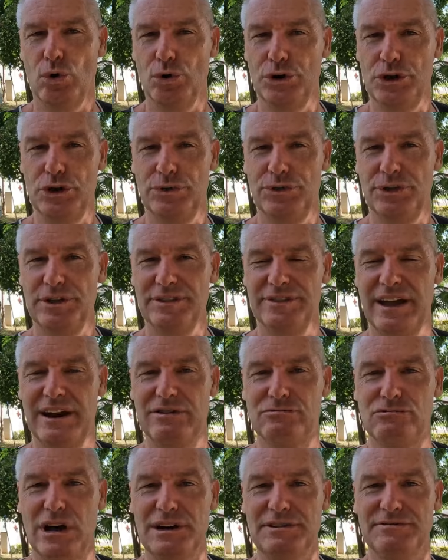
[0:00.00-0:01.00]
Or do you think
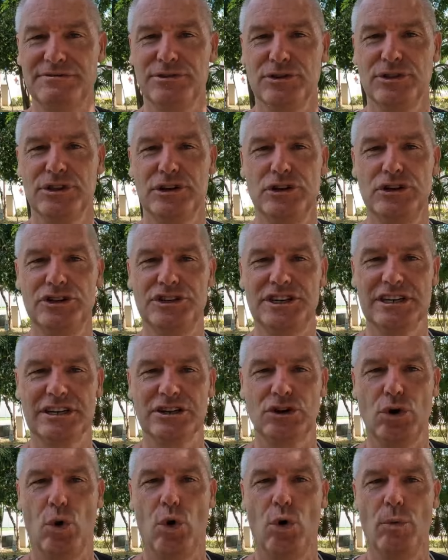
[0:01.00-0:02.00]
that run for the New
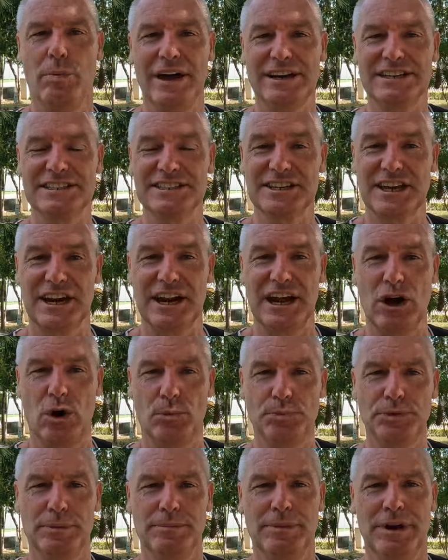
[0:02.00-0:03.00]
Zealand All Blacks is going to
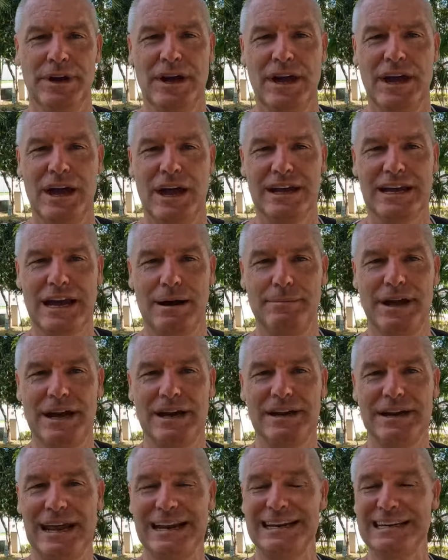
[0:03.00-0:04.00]
help them come
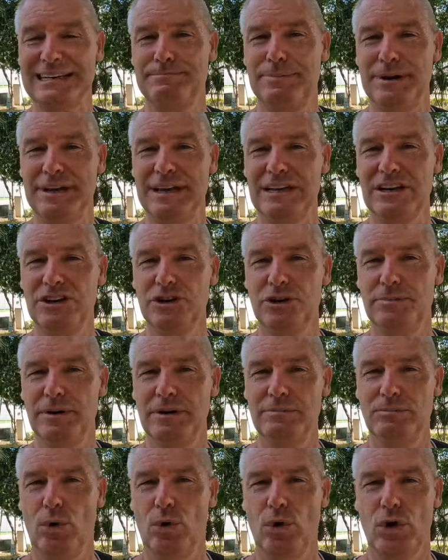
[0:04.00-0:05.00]
out and be a little
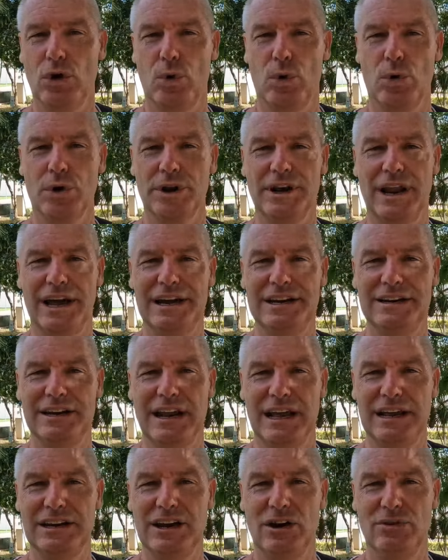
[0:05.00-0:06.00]
bit more coordinated
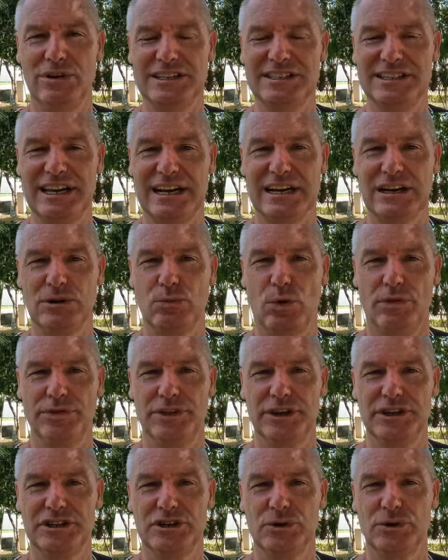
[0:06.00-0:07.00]
and know exactly
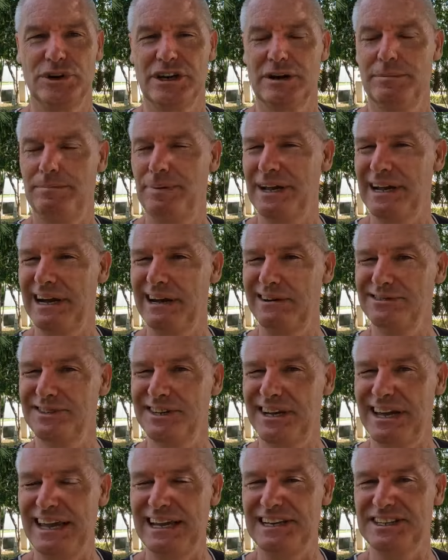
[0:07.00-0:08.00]
what they're doing and being able
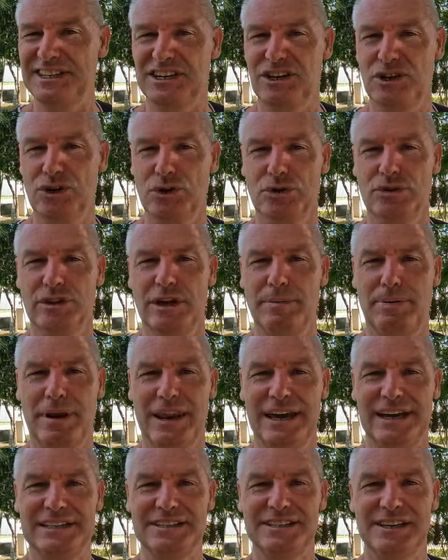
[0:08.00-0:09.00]
to execute their
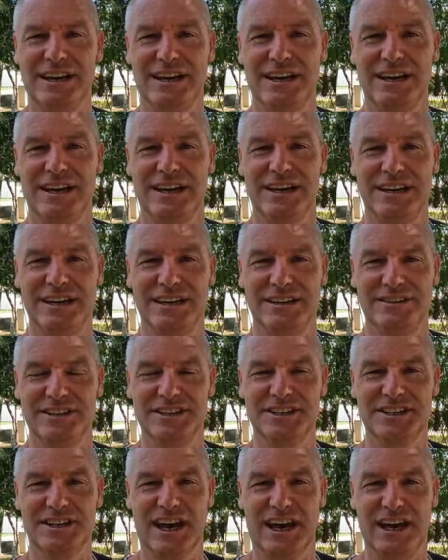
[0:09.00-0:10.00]
plans in
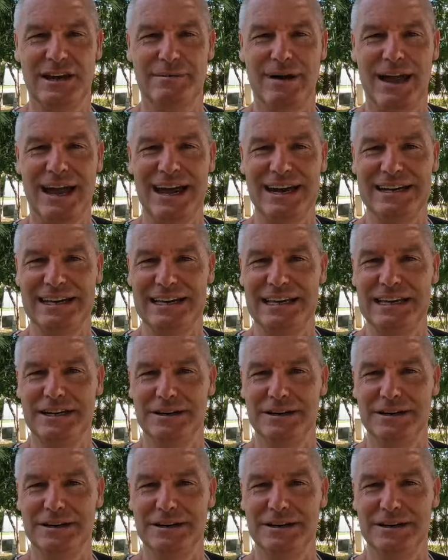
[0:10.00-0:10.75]
this game at